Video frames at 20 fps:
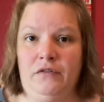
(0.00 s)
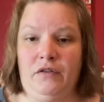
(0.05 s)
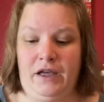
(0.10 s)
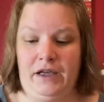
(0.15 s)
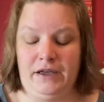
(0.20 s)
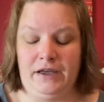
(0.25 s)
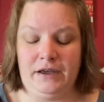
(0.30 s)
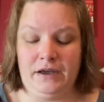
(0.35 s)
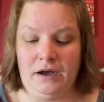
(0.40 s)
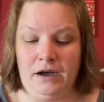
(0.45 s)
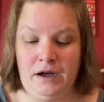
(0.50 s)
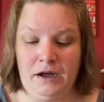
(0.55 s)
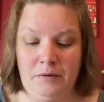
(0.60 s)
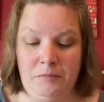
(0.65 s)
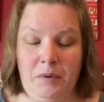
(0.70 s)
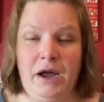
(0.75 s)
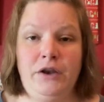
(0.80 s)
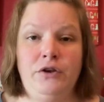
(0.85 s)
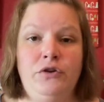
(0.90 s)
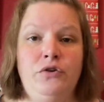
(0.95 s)
Like on
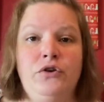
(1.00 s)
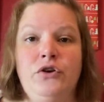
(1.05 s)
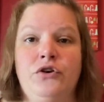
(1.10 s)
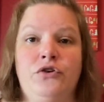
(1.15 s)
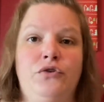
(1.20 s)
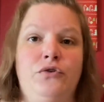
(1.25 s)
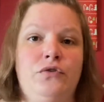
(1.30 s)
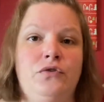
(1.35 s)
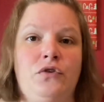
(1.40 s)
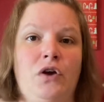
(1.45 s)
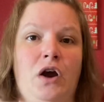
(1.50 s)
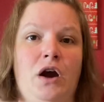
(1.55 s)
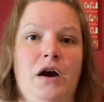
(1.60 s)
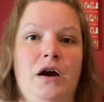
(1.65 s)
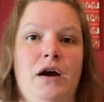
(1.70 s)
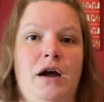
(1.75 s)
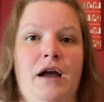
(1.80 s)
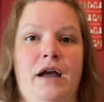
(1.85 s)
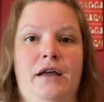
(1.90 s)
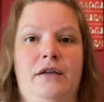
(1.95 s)
my New Year, New
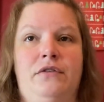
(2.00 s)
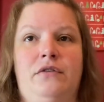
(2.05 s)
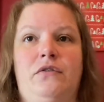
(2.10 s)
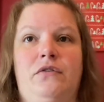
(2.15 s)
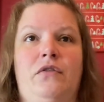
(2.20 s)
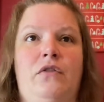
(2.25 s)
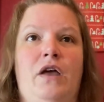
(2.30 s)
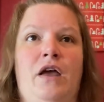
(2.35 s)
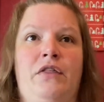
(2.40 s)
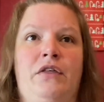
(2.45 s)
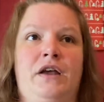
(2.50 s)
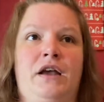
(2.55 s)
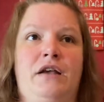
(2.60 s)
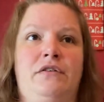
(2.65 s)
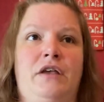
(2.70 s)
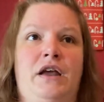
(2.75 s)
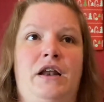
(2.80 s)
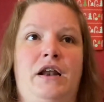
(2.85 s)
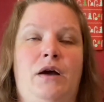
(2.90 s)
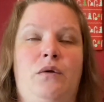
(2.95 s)
Start, I think I
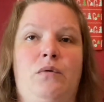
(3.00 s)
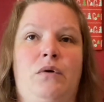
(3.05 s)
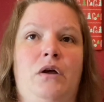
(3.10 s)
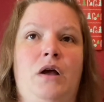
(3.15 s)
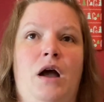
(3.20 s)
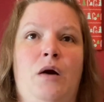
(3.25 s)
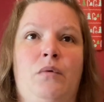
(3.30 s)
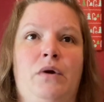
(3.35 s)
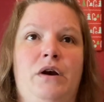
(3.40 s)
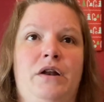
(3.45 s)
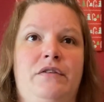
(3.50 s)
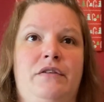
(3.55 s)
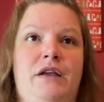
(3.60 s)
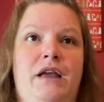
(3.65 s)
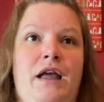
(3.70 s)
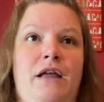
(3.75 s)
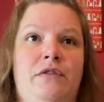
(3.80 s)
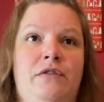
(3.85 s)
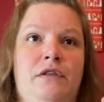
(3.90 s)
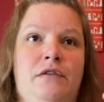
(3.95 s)
said I wanted to
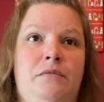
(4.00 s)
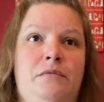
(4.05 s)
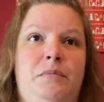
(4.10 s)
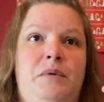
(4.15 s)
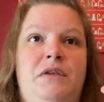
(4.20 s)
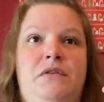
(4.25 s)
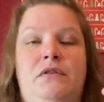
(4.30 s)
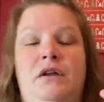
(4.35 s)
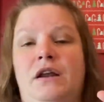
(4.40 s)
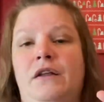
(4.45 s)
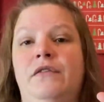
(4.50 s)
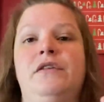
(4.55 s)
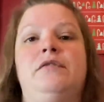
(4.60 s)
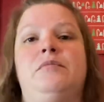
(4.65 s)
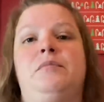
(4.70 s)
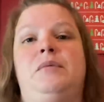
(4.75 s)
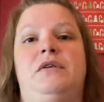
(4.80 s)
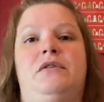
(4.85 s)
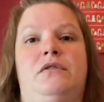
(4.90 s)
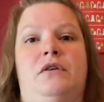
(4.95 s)
get this piece done and this
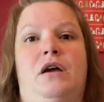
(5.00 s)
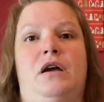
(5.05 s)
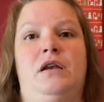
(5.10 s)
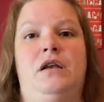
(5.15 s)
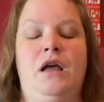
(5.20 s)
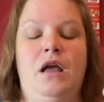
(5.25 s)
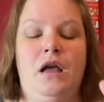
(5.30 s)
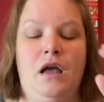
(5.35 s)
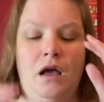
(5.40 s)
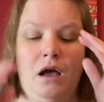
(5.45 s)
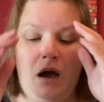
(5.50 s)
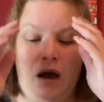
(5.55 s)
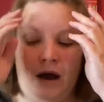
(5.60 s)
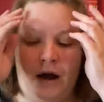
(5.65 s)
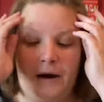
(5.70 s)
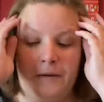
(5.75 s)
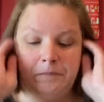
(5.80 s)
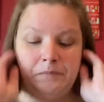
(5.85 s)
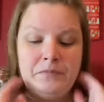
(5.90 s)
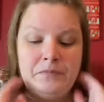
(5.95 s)
piece done.
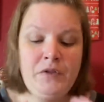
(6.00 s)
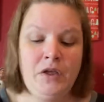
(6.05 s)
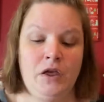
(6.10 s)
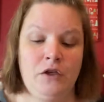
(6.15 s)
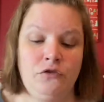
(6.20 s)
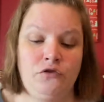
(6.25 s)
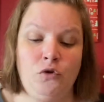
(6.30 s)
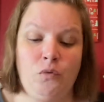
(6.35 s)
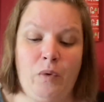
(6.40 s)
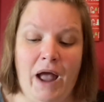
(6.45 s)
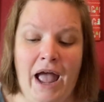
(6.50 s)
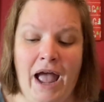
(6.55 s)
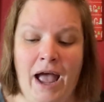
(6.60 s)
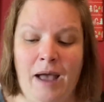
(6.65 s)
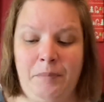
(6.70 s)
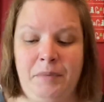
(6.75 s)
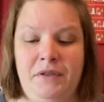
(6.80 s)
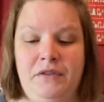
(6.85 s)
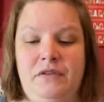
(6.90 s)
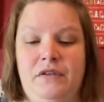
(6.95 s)
So what
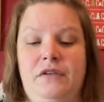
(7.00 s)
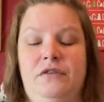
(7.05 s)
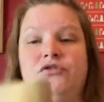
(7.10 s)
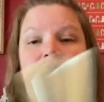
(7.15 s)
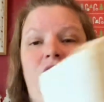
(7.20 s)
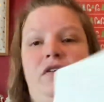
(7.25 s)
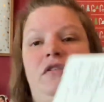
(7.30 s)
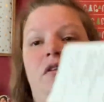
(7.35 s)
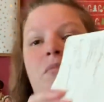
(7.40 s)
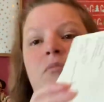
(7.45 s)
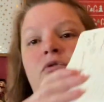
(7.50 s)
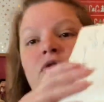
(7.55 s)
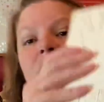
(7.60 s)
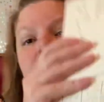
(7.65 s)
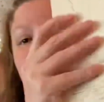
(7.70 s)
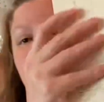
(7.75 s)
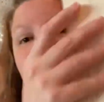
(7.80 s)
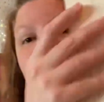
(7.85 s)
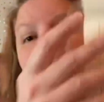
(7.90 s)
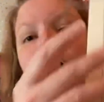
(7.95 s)
happens is Jessie
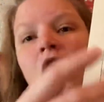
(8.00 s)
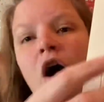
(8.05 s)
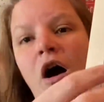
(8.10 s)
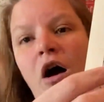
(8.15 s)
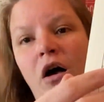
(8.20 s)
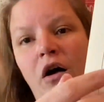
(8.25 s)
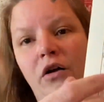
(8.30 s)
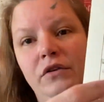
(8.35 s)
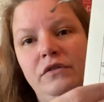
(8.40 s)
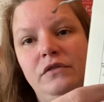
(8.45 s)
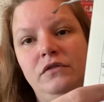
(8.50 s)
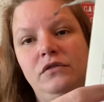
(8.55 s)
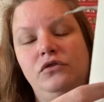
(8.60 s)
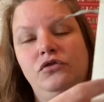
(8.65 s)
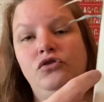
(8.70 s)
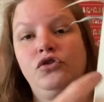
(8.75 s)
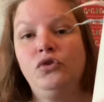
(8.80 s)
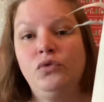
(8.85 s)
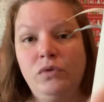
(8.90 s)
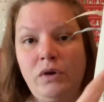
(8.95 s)
Marie calls
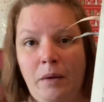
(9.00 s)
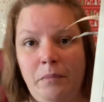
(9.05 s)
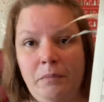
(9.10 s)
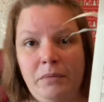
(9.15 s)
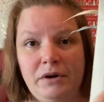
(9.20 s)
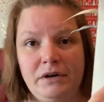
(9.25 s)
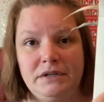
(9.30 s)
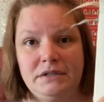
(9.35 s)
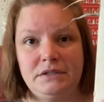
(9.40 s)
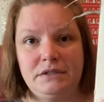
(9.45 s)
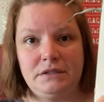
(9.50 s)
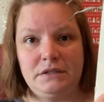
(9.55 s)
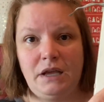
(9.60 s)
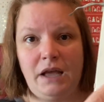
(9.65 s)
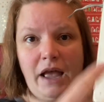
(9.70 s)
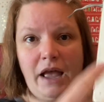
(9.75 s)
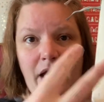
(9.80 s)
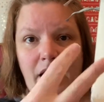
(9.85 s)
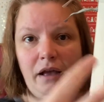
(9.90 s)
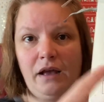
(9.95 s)
2 numbers
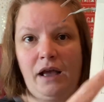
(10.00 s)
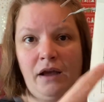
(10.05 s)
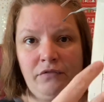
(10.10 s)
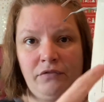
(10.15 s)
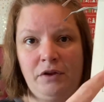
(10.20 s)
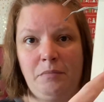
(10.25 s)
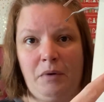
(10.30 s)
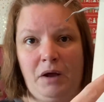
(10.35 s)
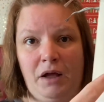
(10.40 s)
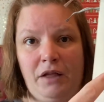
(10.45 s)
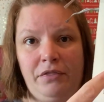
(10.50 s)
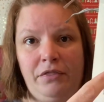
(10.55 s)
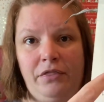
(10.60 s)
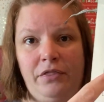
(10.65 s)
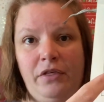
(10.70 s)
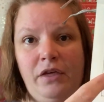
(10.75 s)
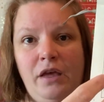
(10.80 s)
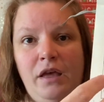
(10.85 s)
every month.